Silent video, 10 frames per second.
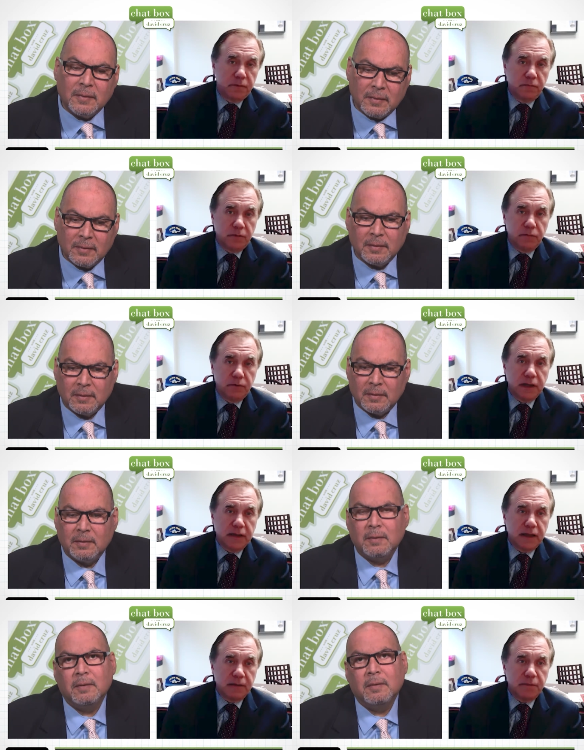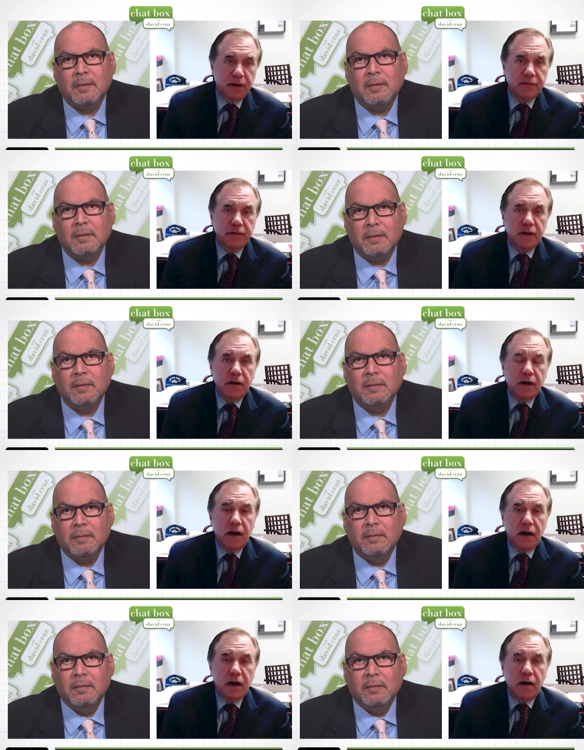Speaker 1: we would get that passed.
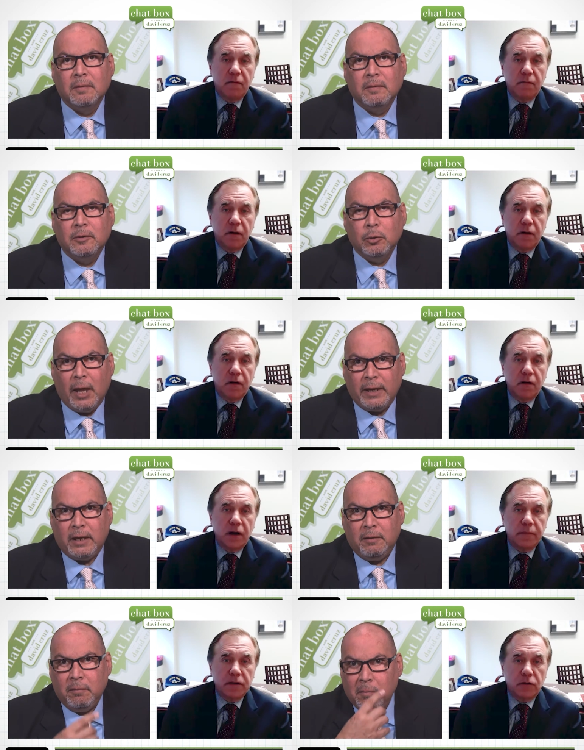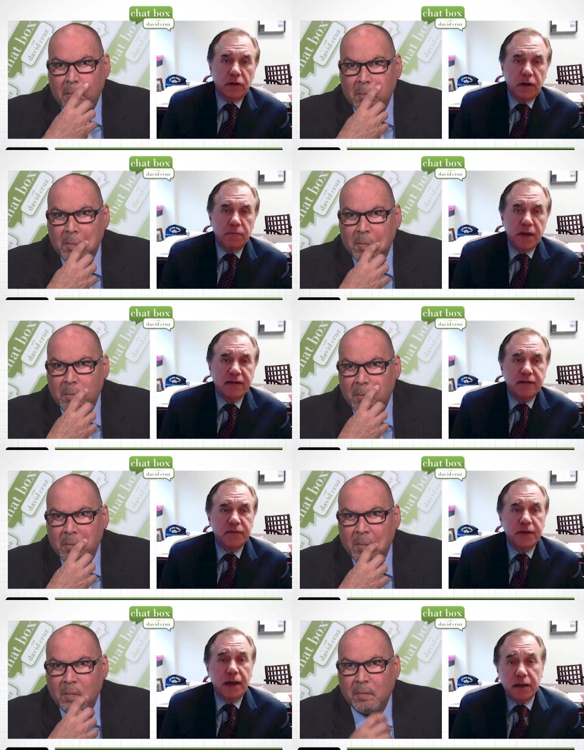You like it? It makes
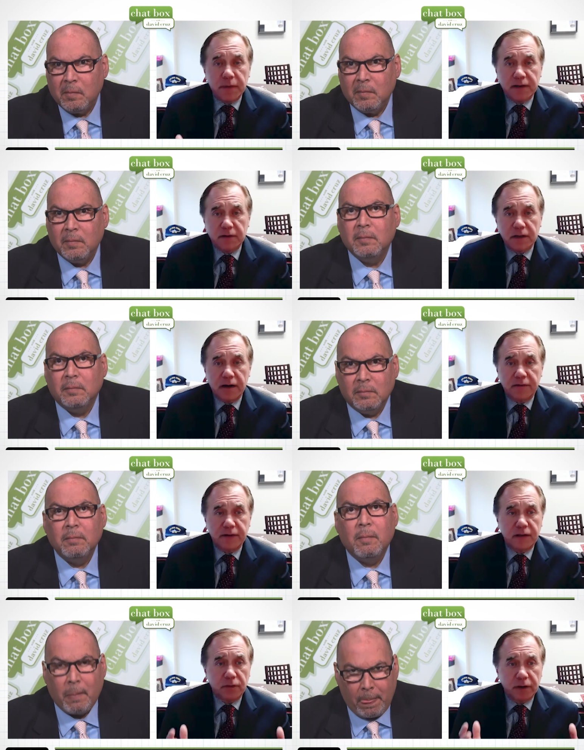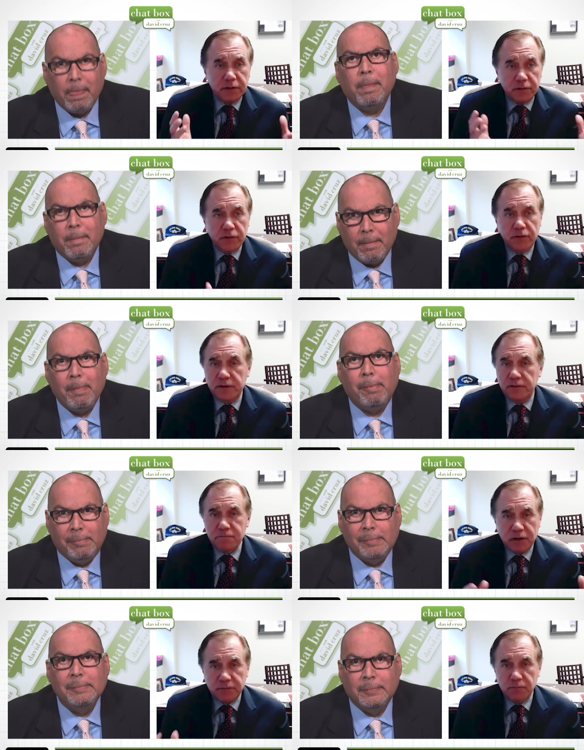some sense. It makes a lot of sense, right? New Jersey's
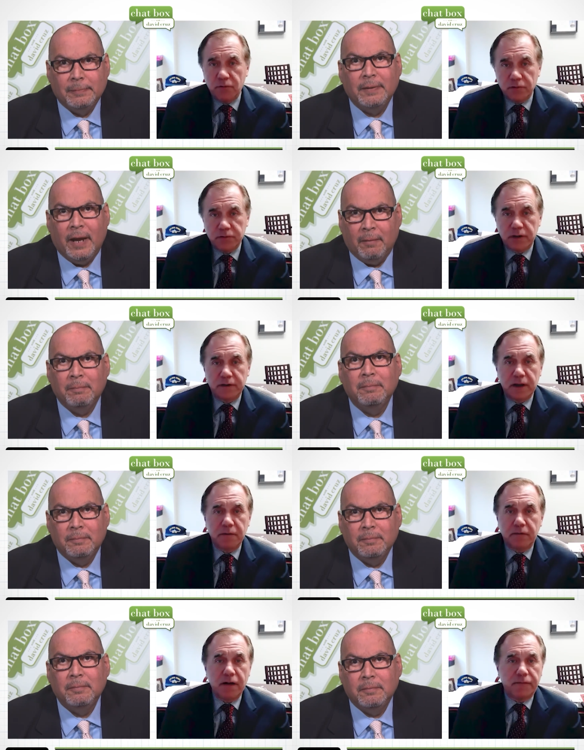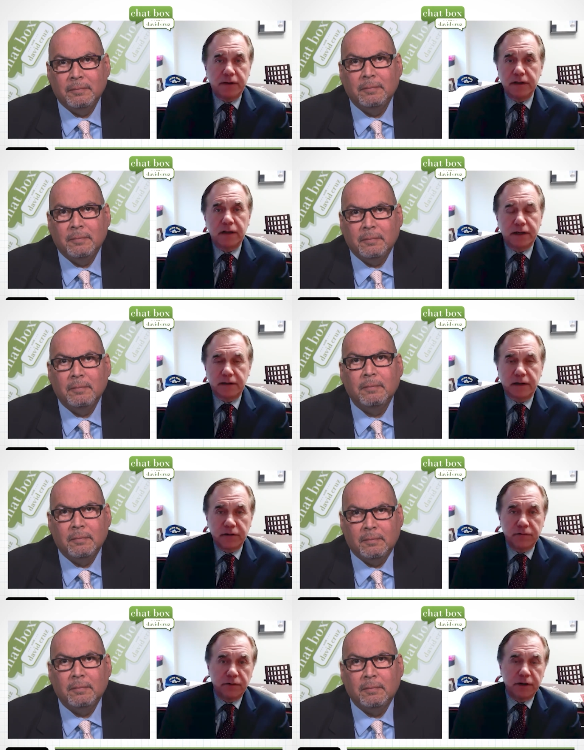much more demographically like the
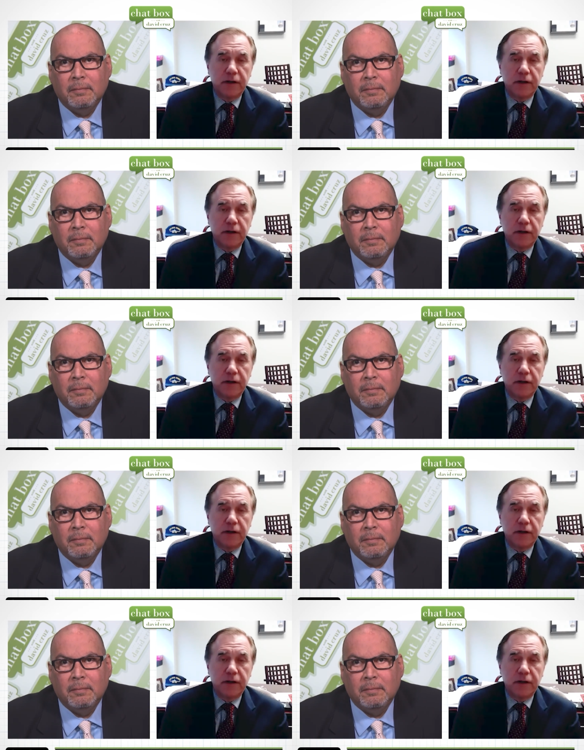country